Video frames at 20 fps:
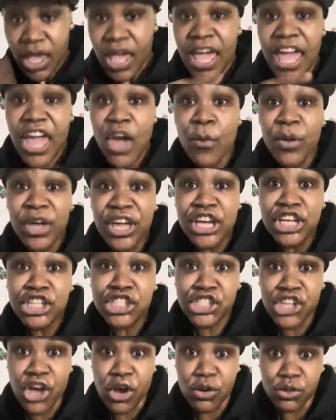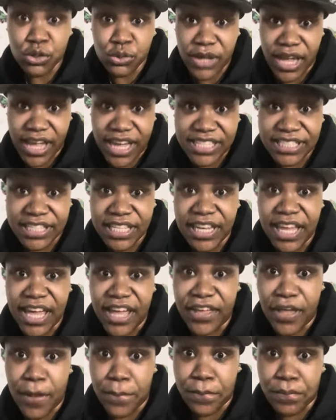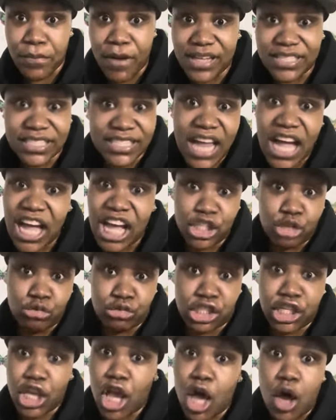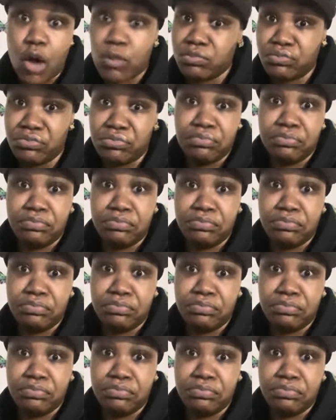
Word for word: And when he shows you that he's delaying your process, not because you slow,